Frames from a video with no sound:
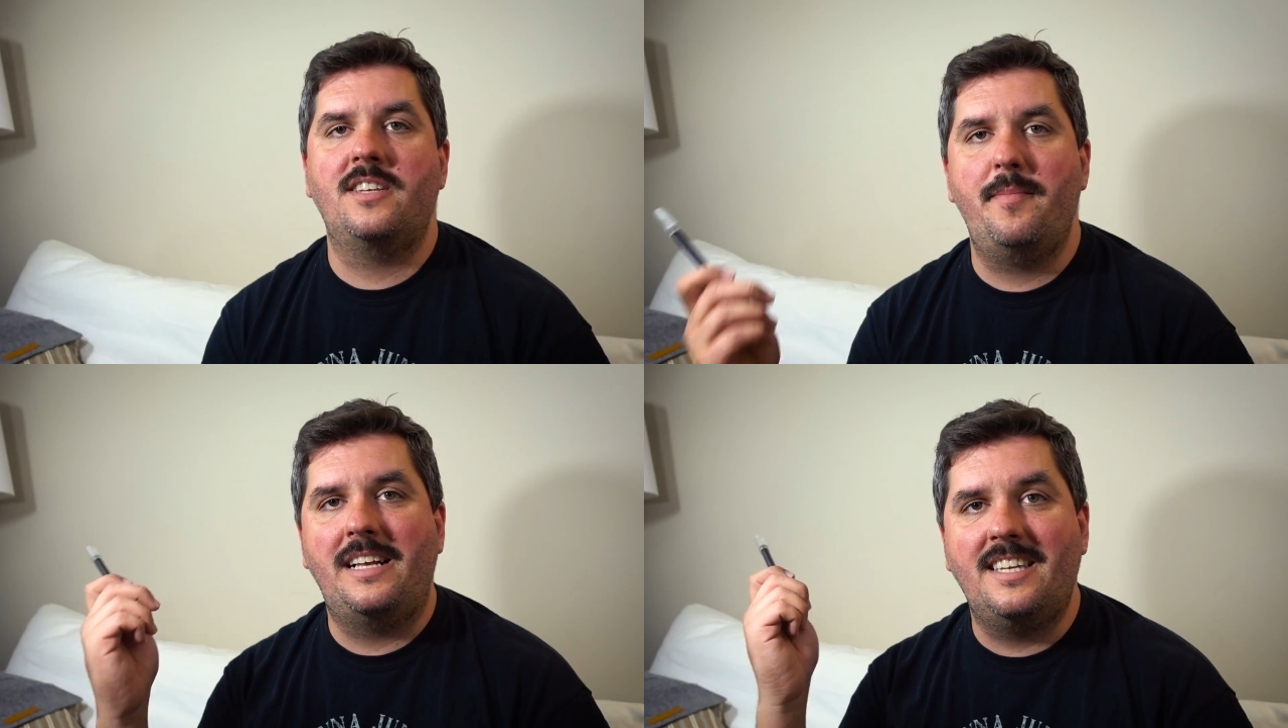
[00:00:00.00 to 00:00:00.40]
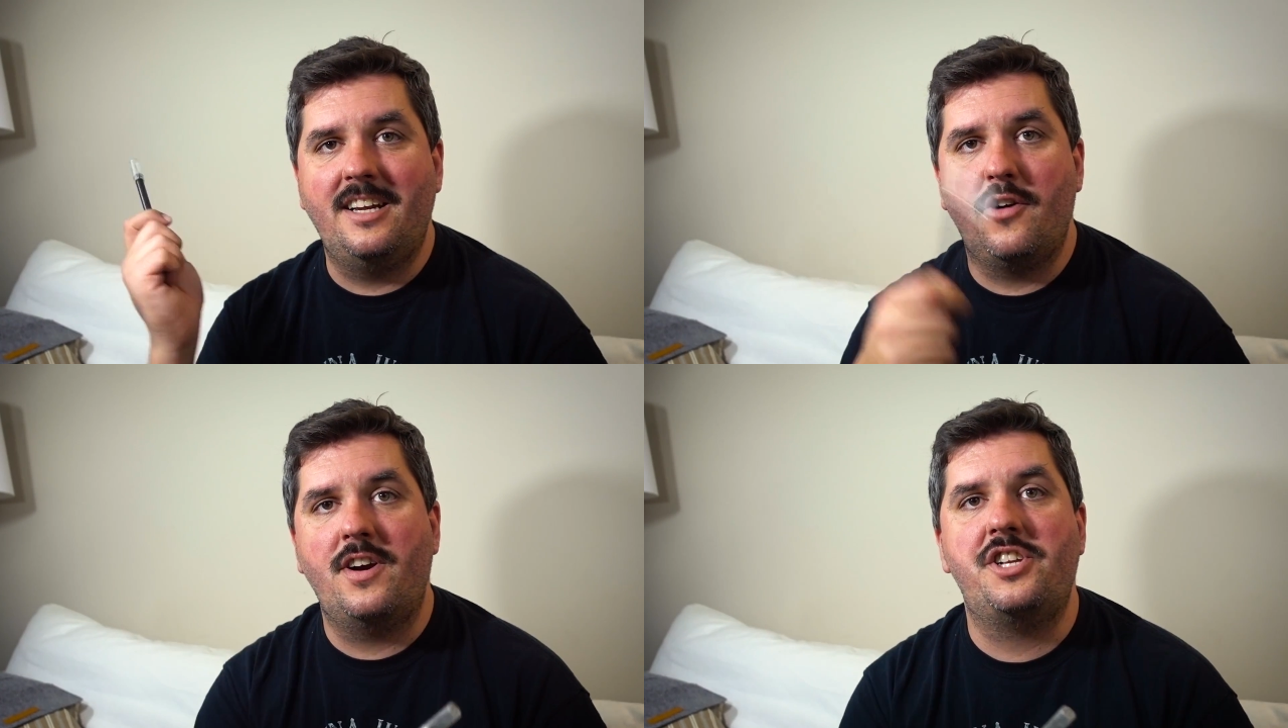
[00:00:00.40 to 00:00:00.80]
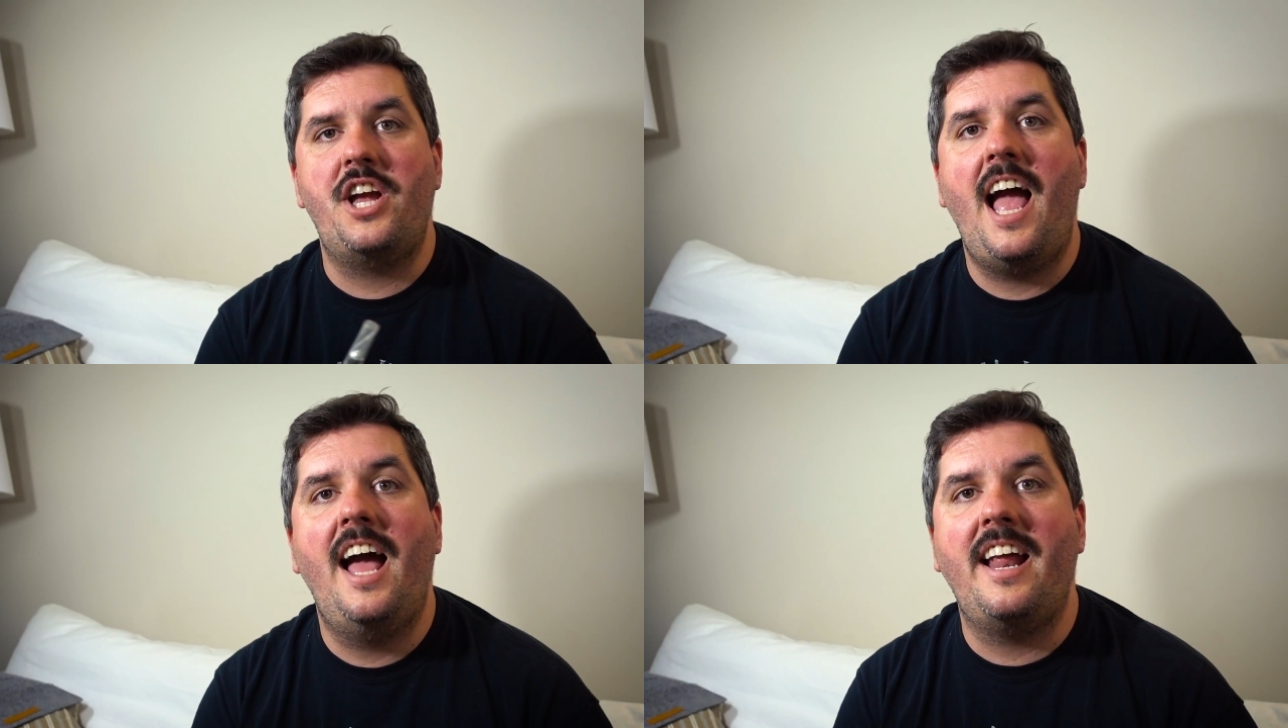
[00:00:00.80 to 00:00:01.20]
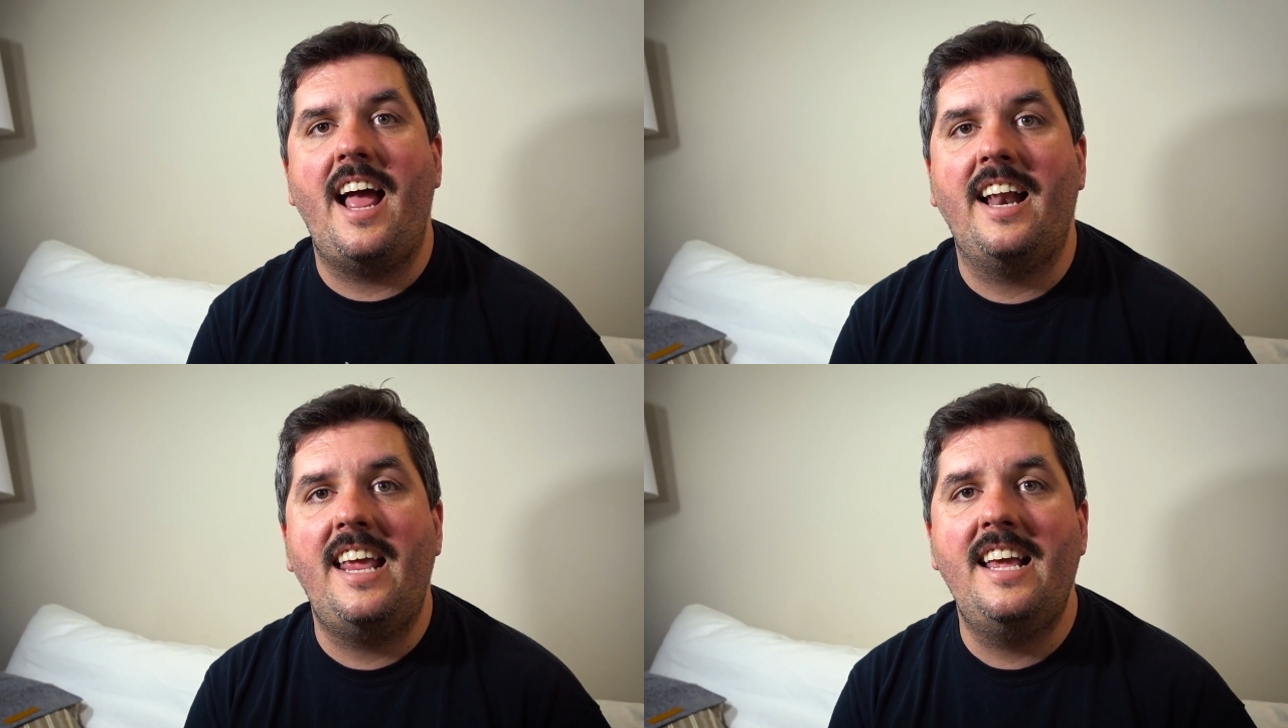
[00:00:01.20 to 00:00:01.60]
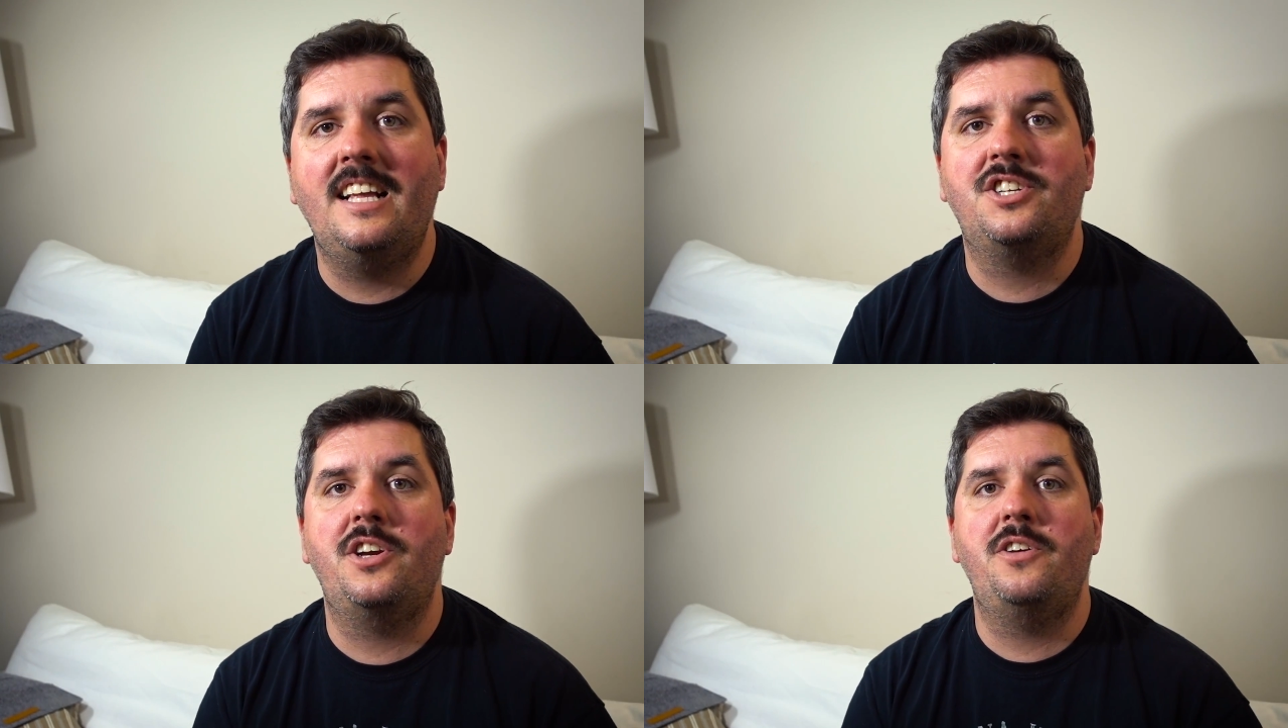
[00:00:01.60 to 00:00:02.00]
So I'm gonna send it over to Chad, and he
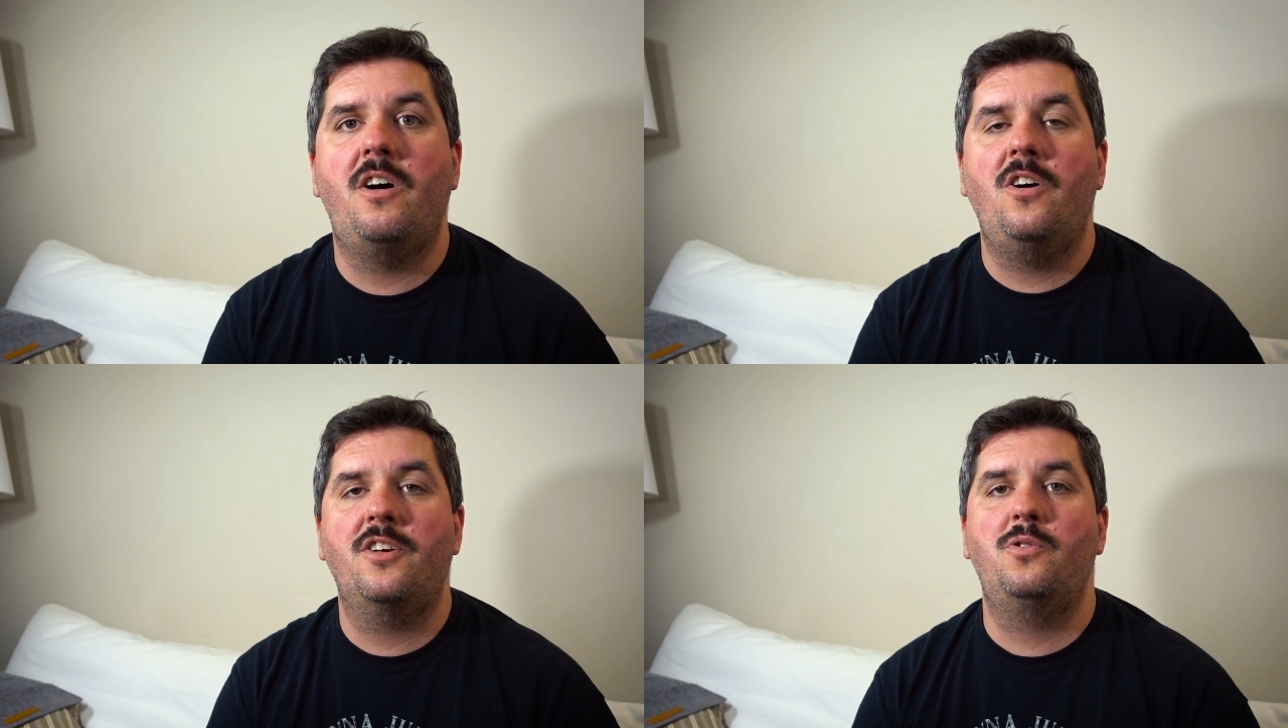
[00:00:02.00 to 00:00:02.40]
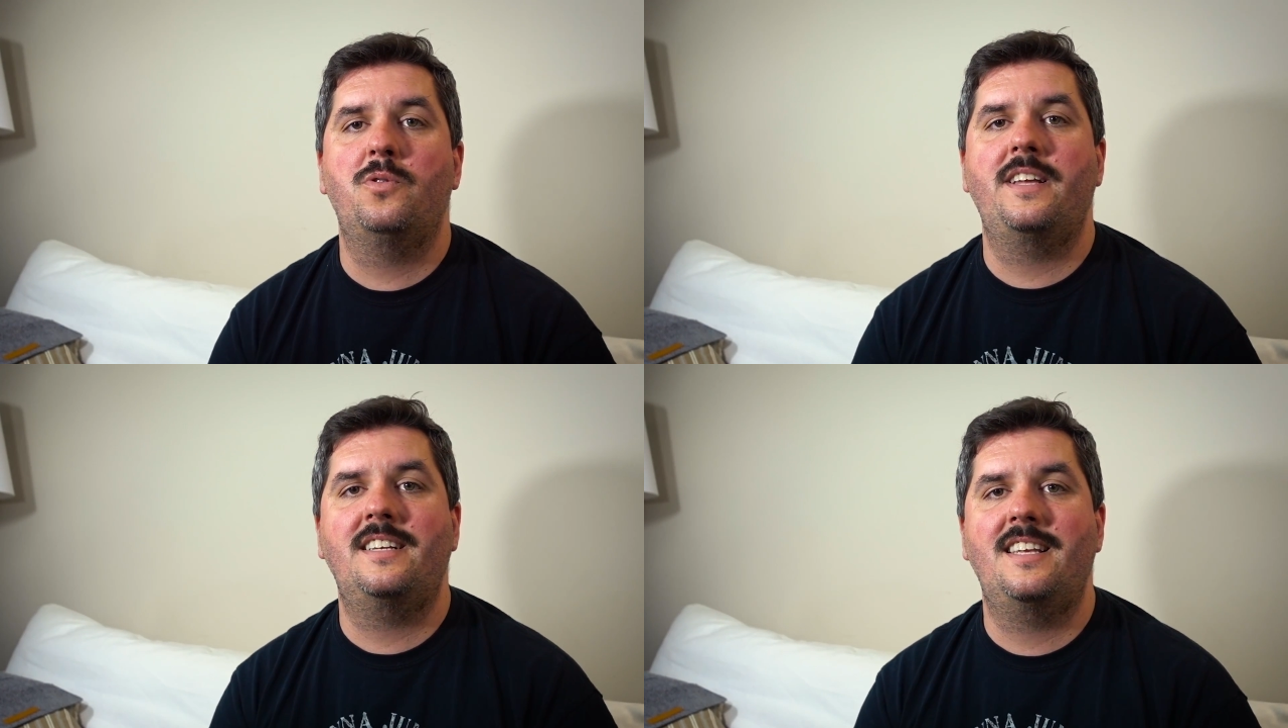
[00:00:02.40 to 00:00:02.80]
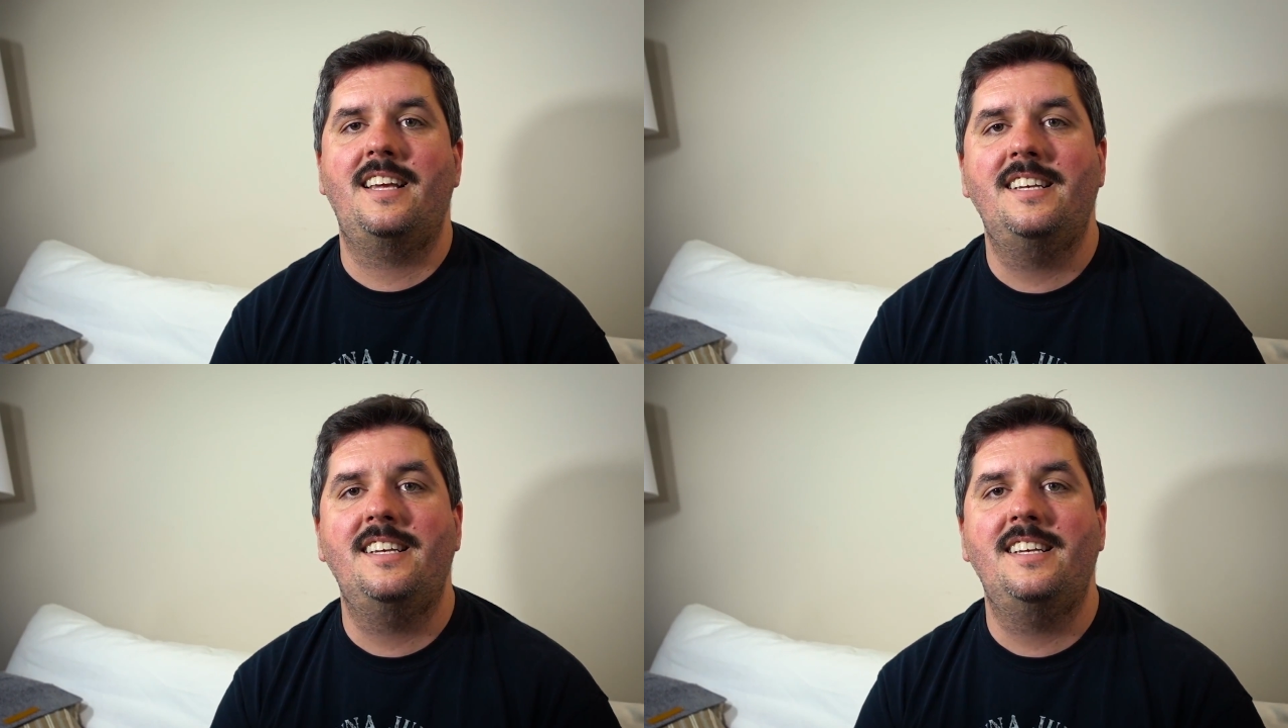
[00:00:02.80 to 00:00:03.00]
can show you all the cool things that